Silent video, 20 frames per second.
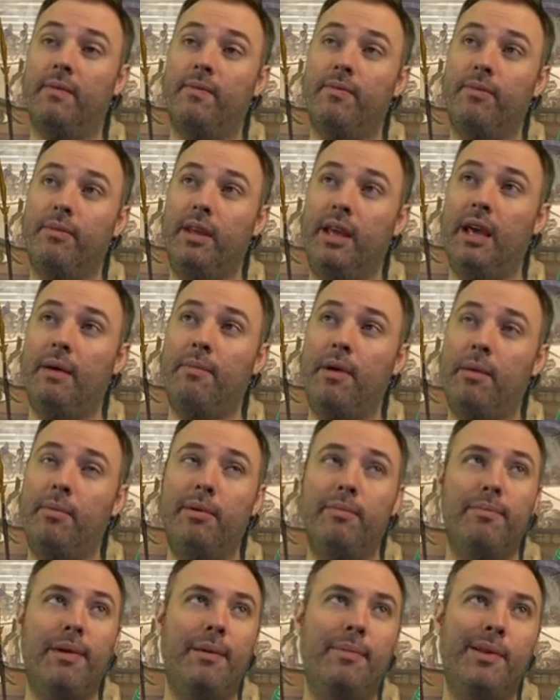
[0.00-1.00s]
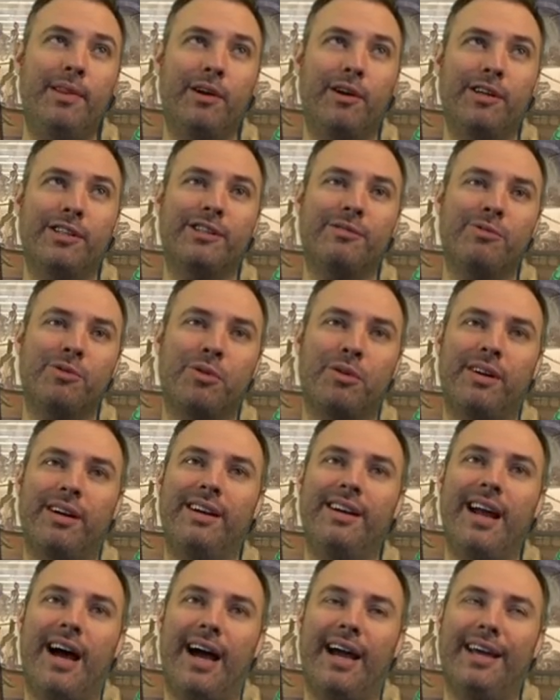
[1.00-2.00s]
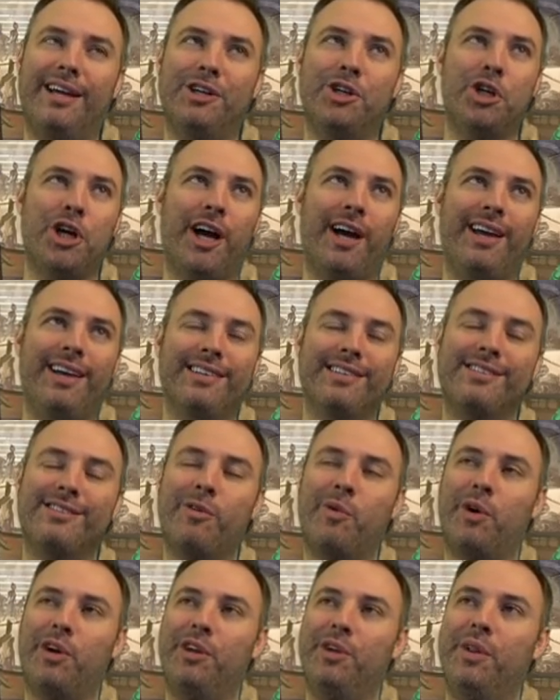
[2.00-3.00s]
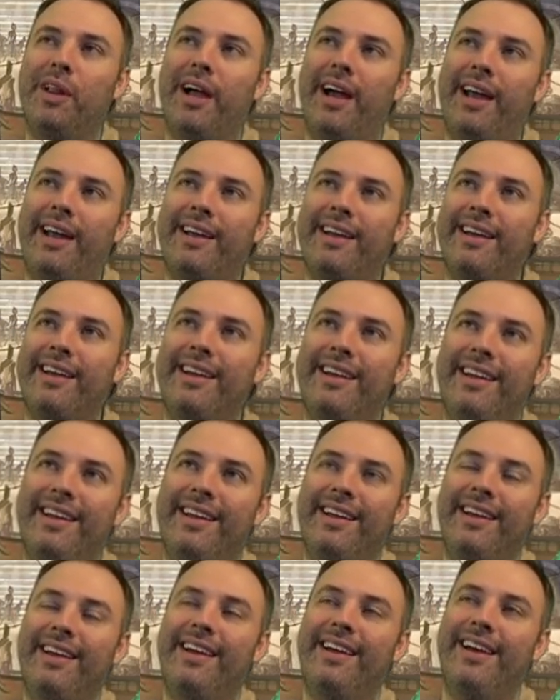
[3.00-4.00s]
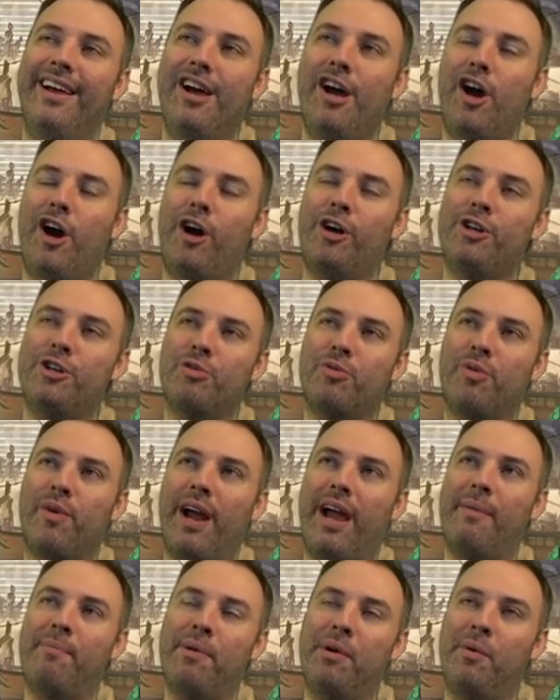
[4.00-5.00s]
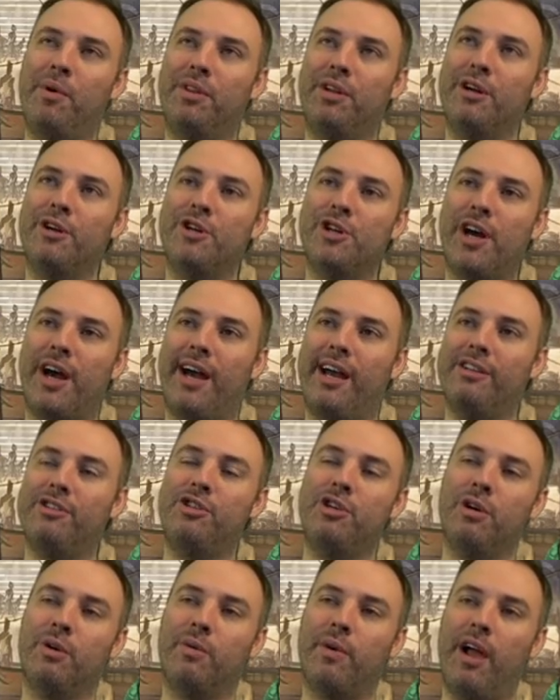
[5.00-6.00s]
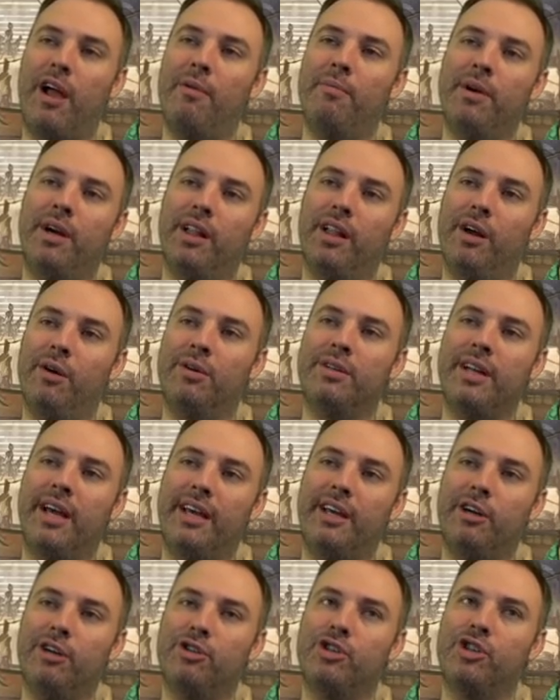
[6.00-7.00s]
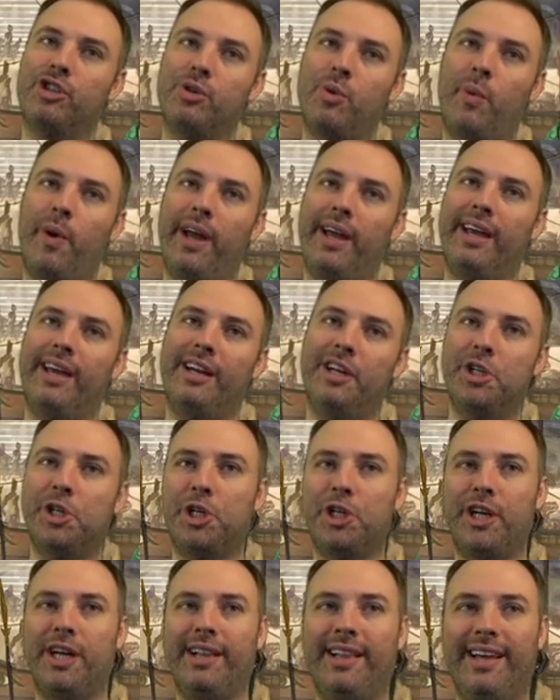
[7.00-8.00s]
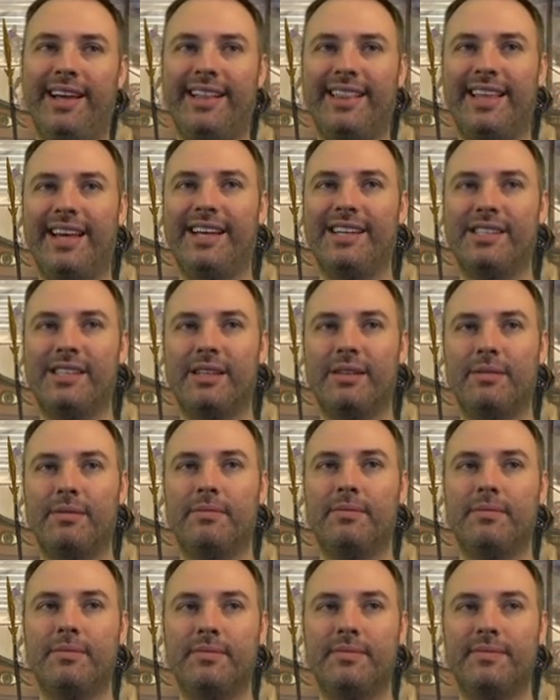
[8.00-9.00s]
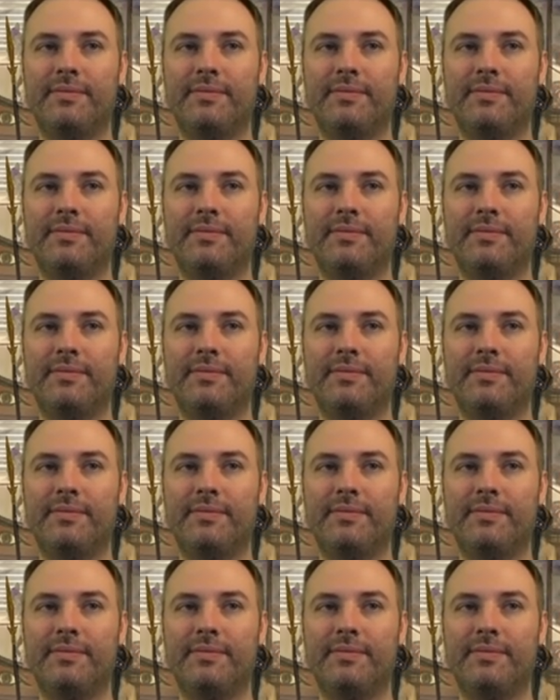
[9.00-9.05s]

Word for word: man. Yeah, maybe maybe there is some sort of Naya Giants where you, like, are just ramping with your Giants, your Realm Cloaking, you're swinging and shit like this.